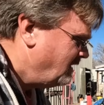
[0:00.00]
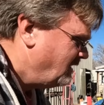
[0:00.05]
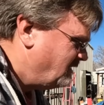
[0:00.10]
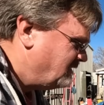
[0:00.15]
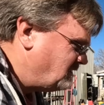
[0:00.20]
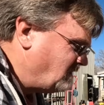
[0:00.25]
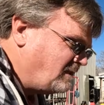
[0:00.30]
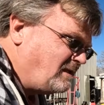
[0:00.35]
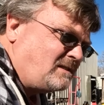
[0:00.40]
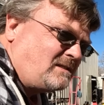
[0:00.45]

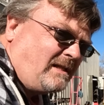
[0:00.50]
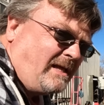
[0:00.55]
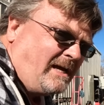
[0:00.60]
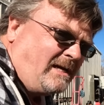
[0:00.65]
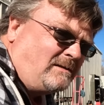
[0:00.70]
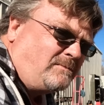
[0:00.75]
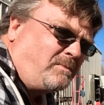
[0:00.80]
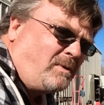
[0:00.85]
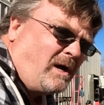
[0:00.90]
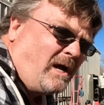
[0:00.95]
So this
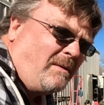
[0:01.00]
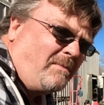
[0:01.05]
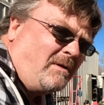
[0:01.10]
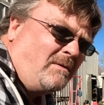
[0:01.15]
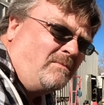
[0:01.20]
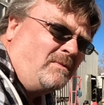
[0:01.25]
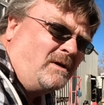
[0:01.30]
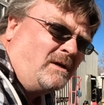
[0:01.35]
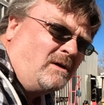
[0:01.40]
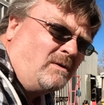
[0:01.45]
last
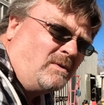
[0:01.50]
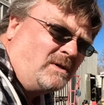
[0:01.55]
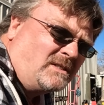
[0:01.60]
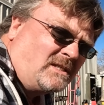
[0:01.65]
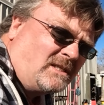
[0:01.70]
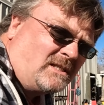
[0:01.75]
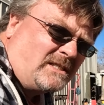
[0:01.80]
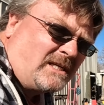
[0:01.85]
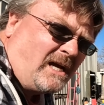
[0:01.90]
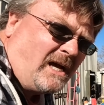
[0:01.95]
problem was
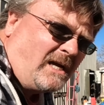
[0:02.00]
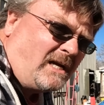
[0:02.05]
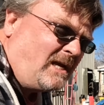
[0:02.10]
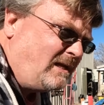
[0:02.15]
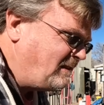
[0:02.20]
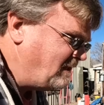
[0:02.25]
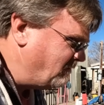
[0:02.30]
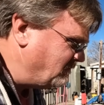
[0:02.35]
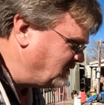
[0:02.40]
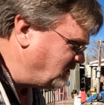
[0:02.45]
the
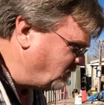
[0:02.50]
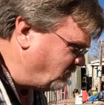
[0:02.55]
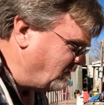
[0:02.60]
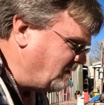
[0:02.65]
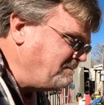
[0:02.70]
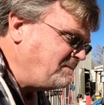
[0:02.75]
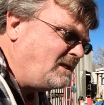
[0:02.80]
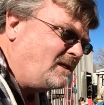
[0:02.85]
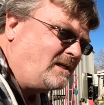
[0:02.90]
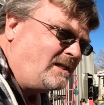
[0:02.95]
socket that was
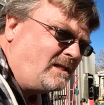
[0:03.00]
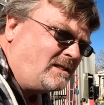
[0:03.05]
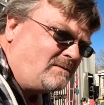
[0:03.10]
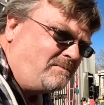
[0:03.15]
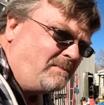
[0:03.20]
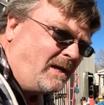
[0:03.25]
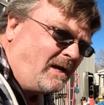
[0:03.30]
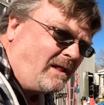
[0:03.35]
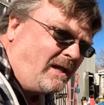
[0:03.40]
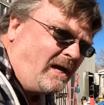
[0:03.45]
crimped into this
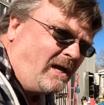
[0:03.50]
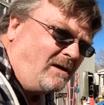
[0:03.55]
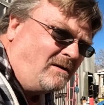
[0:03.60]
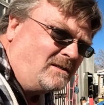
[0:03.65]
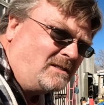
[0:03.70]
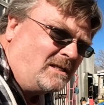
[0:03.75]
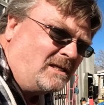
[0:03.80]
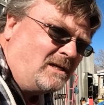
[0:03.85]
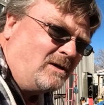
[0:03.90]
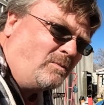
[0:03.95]
metal
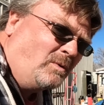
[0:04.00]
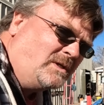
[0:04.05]
housing